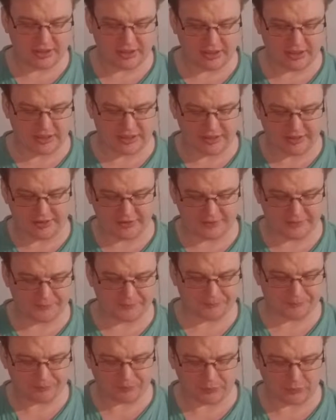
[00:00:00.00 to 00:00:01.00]

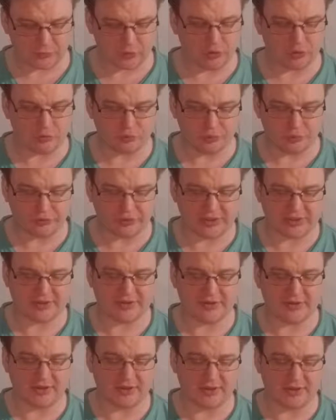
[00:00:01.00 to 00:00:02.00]
You don't want to hit
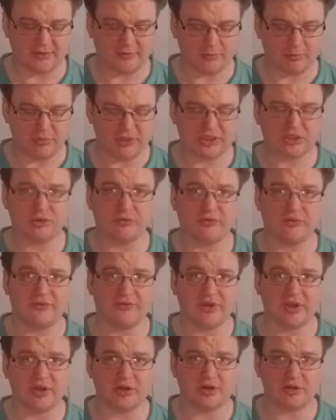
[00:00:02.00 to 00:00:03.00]
the meat of the
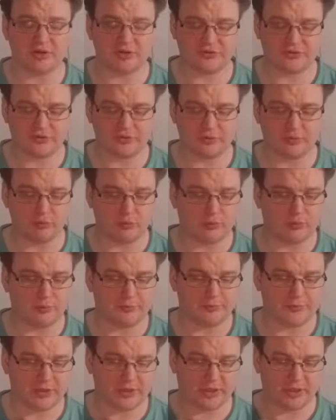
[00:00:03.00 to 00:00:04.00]
fingers,
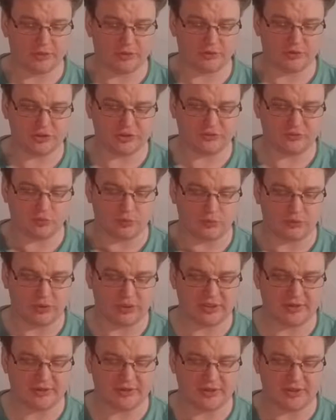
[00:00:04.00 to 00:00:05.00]
you just want to
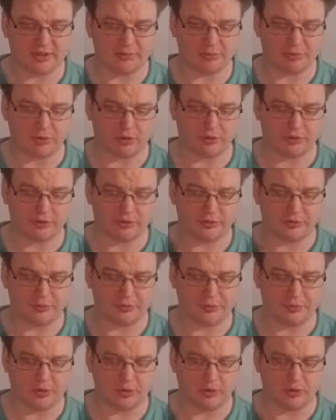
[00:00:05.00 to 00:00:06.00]
hit the part
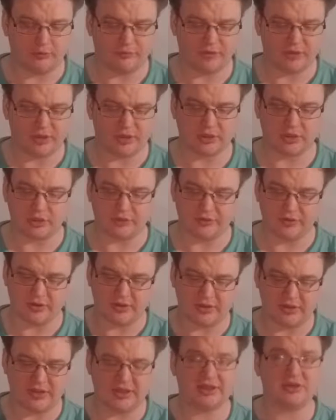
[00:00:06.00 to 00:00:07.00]
of the knuckles
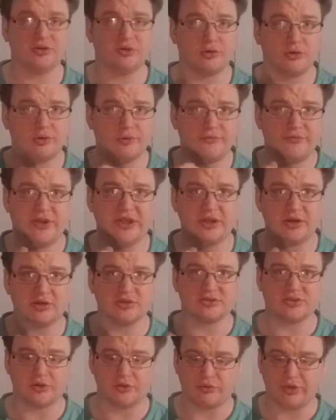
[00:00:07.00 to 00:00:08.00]
and let your
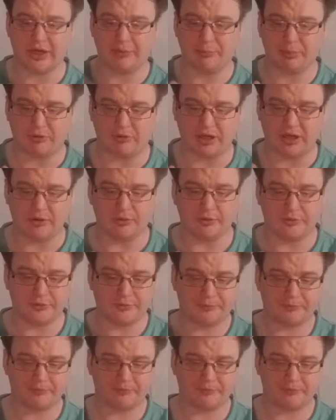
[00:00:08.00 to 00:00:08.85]
fingers wrap around.